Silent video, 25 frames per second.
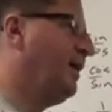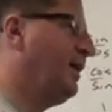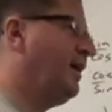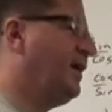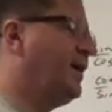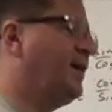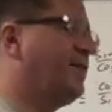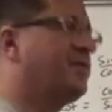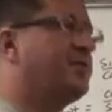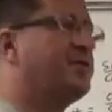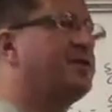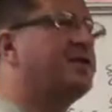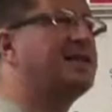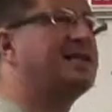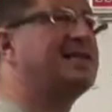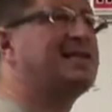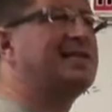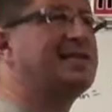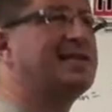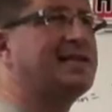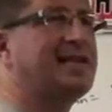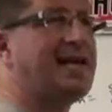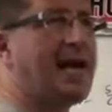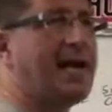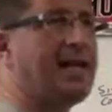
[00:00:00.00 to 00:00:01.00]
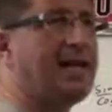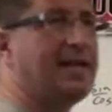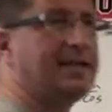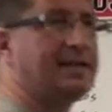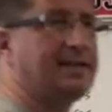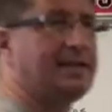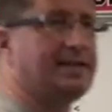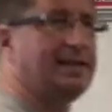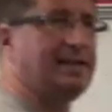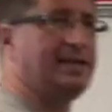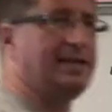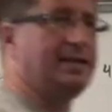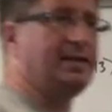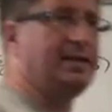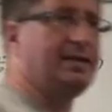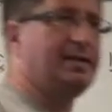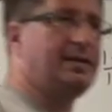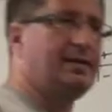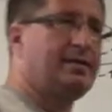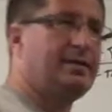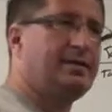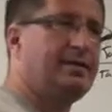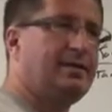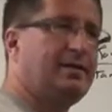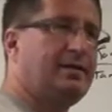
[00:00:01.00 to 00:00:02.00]
If the skeleton
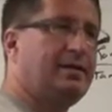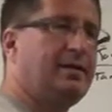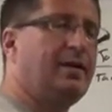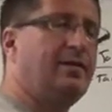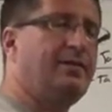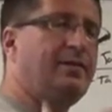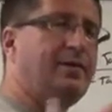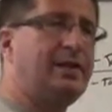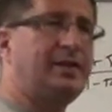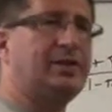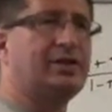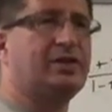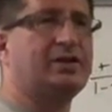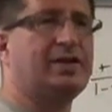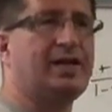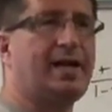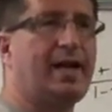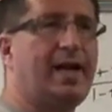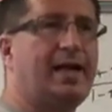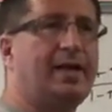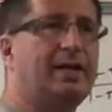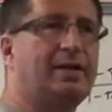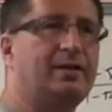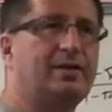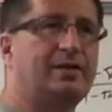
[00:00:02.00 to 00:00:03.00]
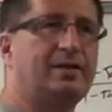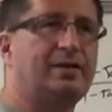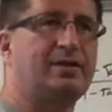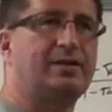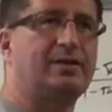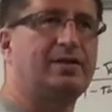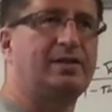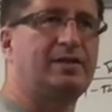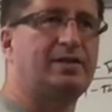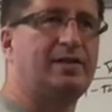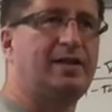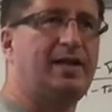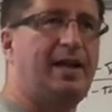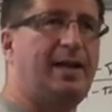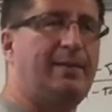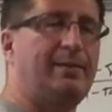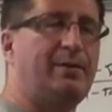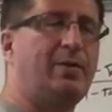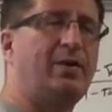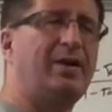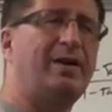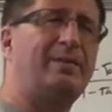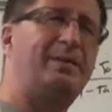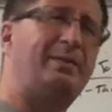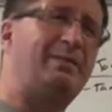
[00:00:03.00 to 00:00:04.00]
of each side looks the same,
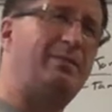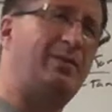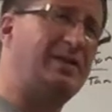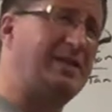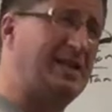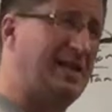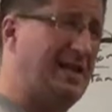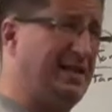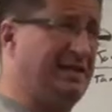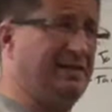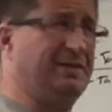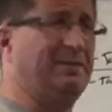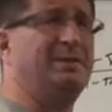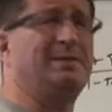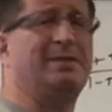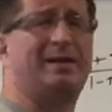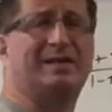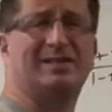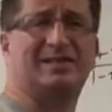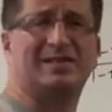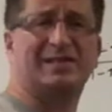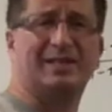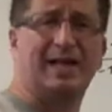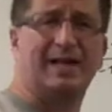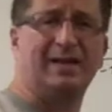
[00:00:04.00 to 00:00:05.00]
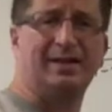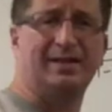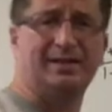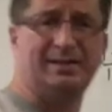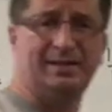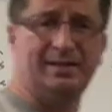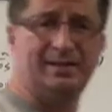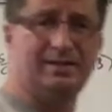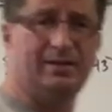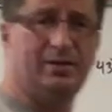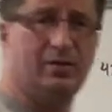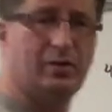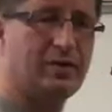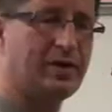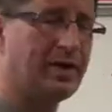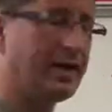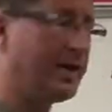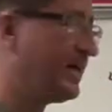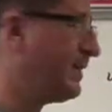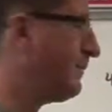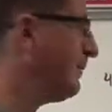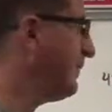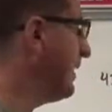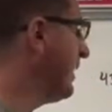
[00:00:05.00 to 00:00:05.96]
what I mean, what the heck do you mean by skeleton, okay?